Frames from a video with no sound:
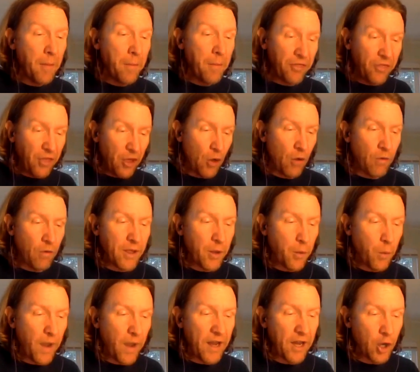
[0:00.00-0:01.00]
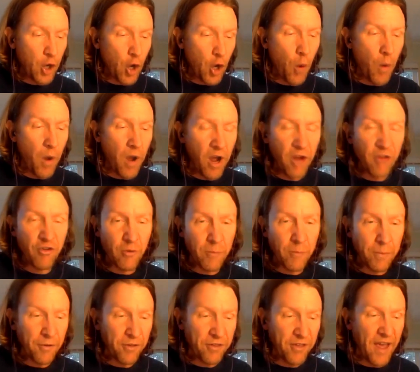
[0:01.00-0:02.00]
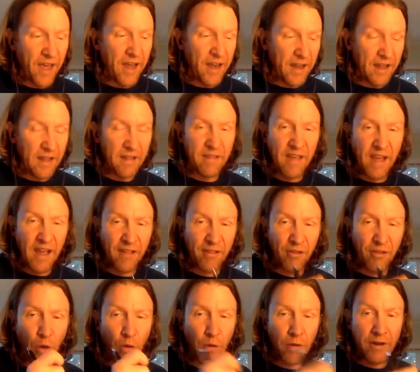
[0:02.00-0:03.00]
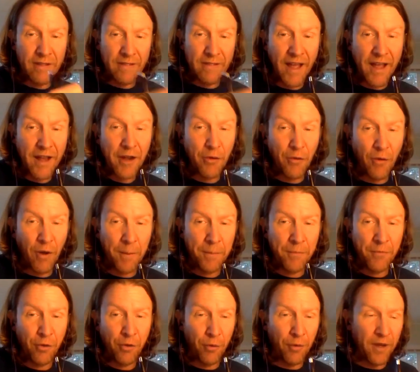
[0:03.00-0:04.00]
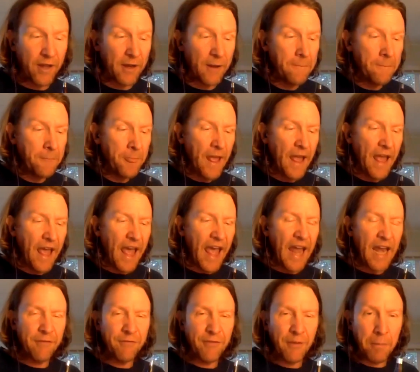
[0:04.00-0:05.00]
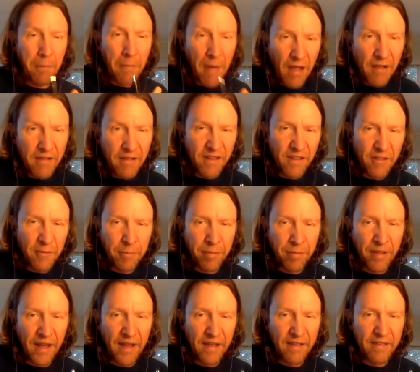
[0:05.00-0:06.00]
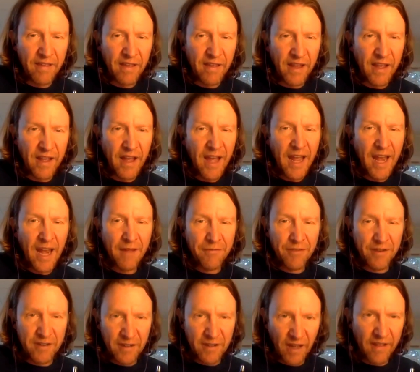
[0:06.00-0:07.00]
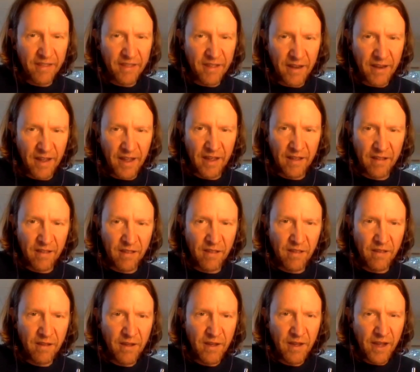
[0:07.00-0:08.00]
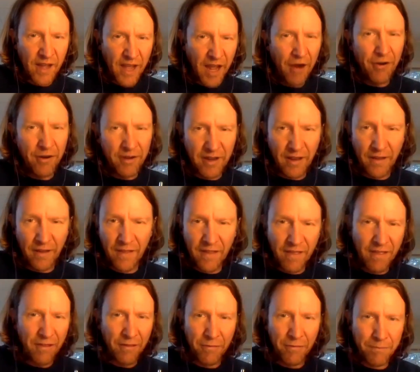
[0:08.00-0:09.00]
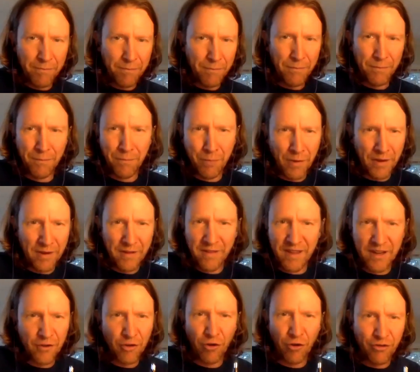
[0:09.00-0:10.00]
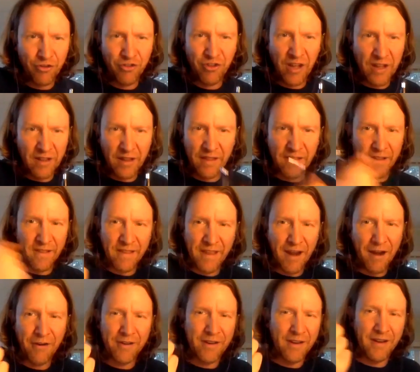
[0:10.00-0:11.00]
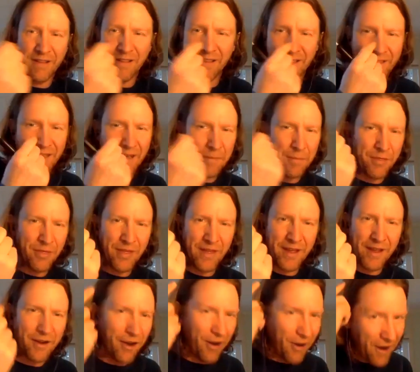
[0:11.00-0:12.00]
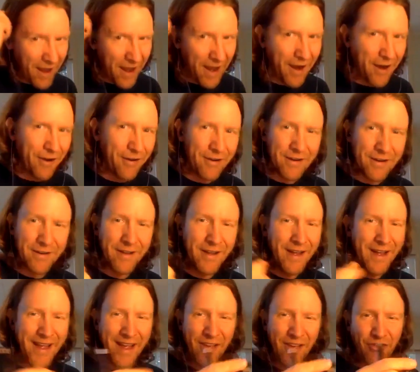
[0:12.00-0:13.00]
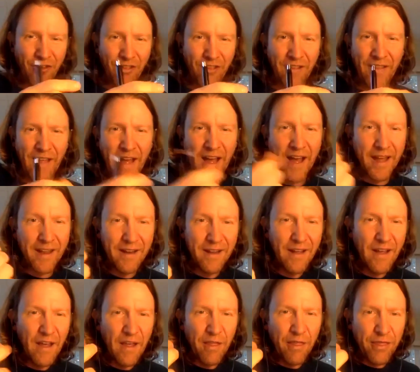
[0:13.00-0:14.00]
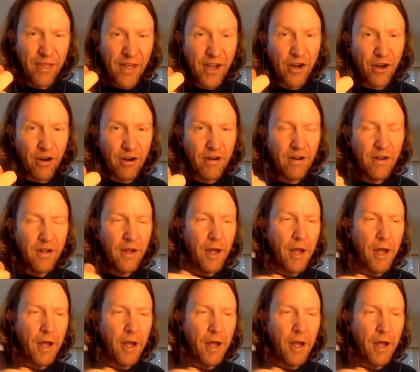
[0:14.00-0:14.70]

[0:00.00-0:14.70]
But the only way to know 100% is, to hold a lighter up to it. And if it melts, it's plastic. And if it doesn't, it's keratin. This is what sea turtle shell is. It's keratin. It's the same thing in our hair, and it's just a lot thicker.